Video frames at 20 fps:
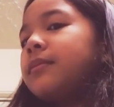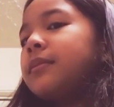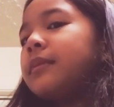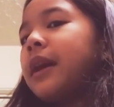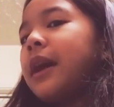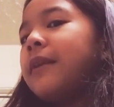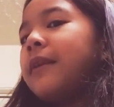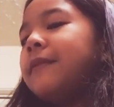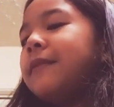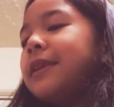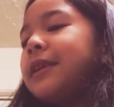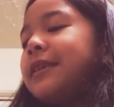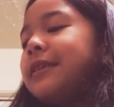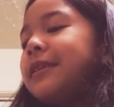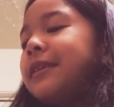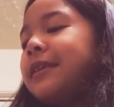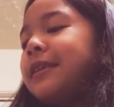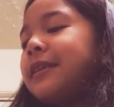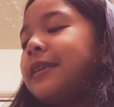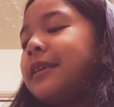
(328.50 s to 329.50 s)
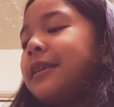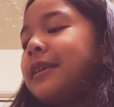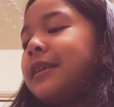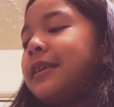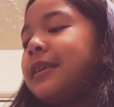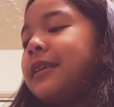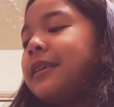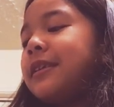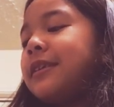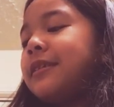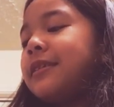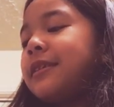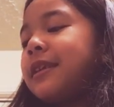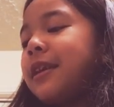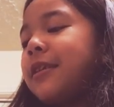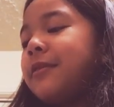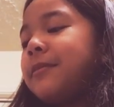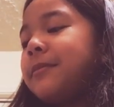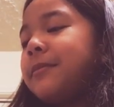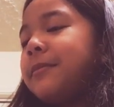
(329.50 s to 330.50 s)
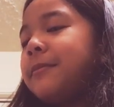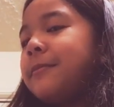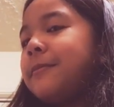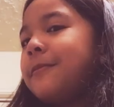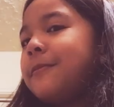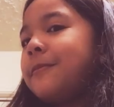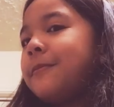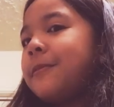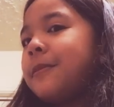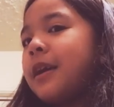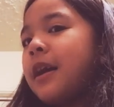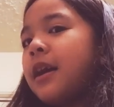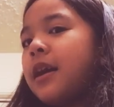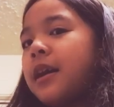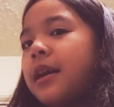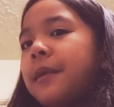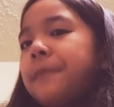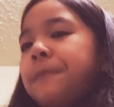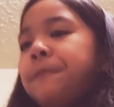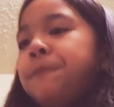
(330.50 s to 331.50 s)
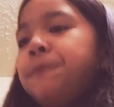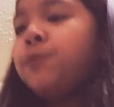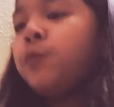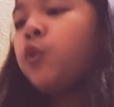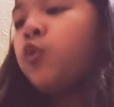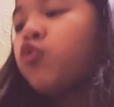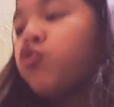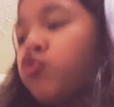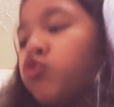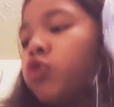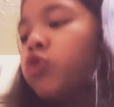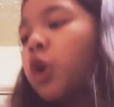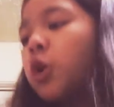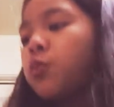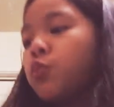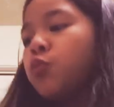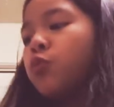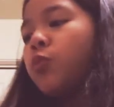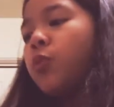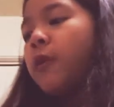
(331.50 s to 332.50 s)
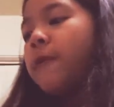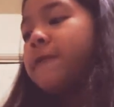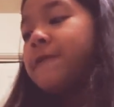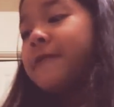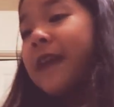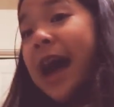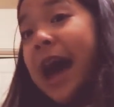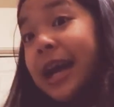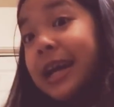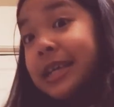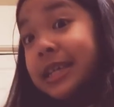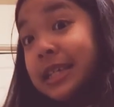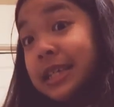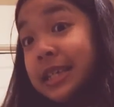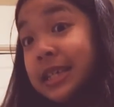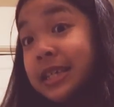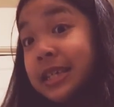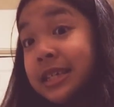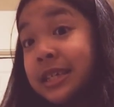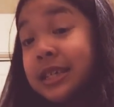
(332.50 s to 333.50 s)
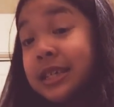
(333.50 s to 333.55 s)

that wouldn't hurt to tell y'all some facts.